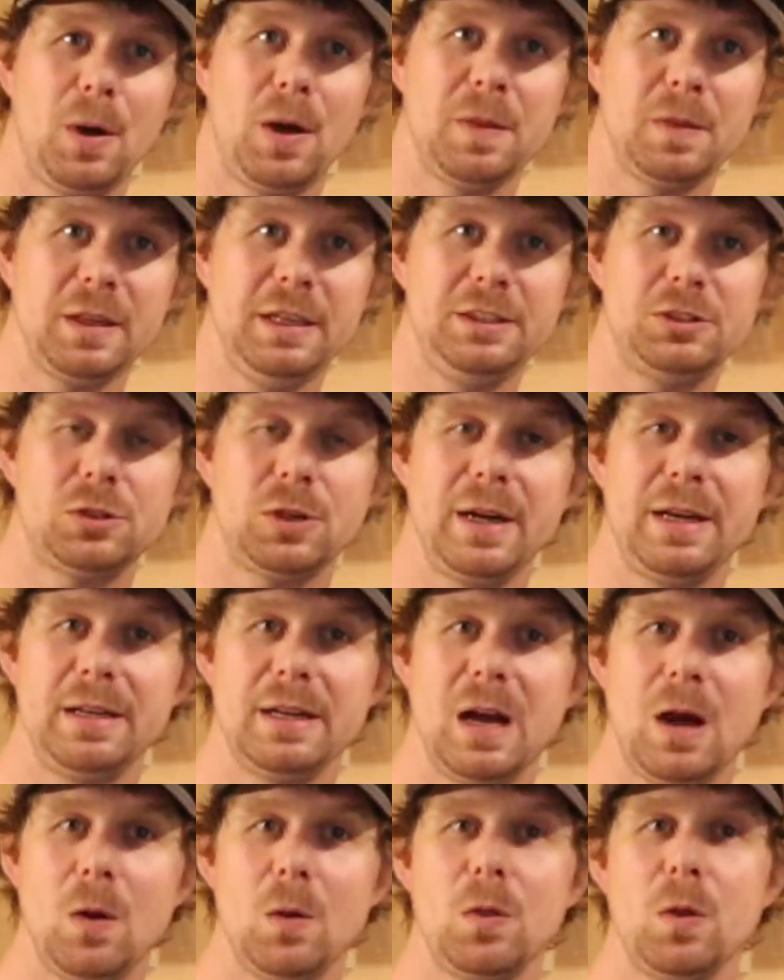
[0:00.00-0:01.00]
on Leech right
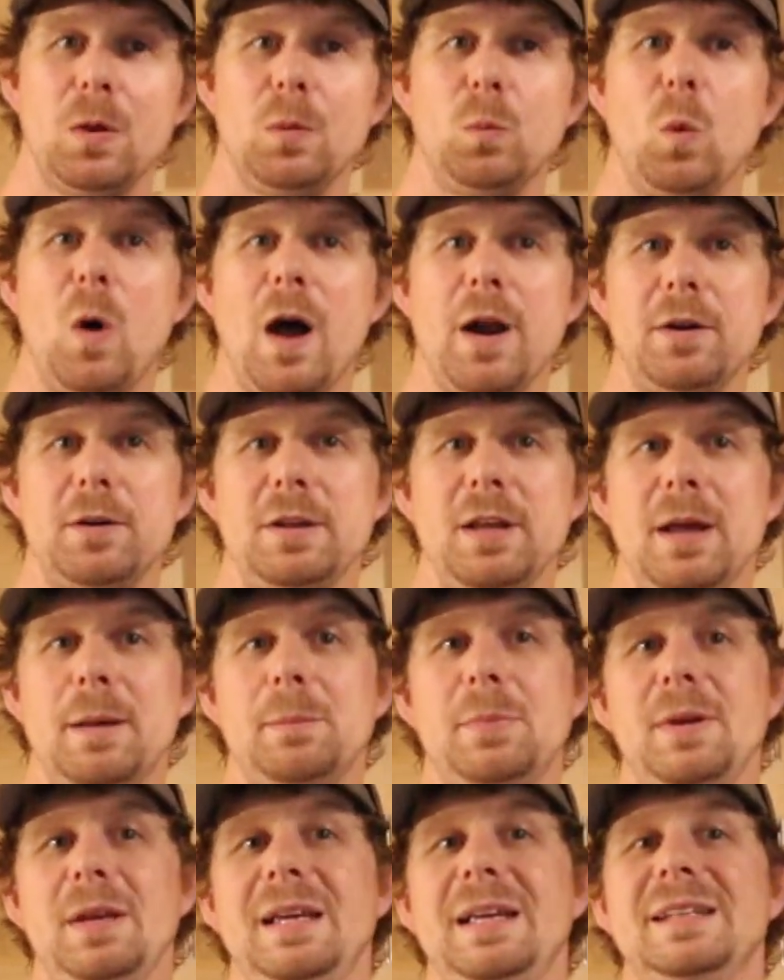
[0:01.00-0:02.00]
now, the water
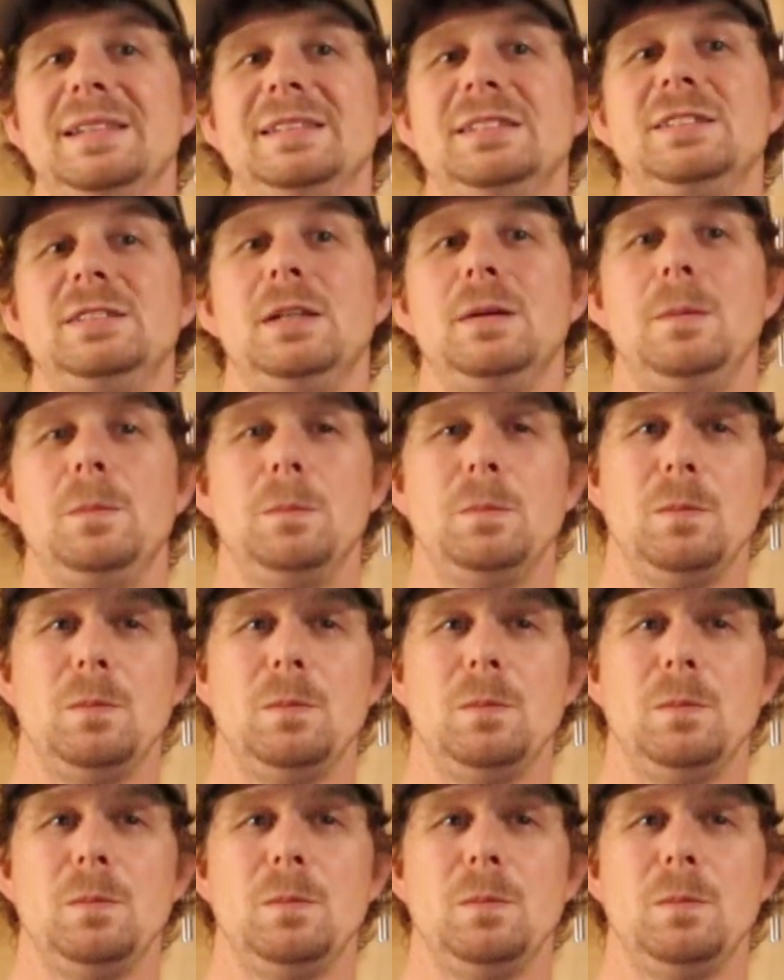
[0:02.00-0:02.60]
temp is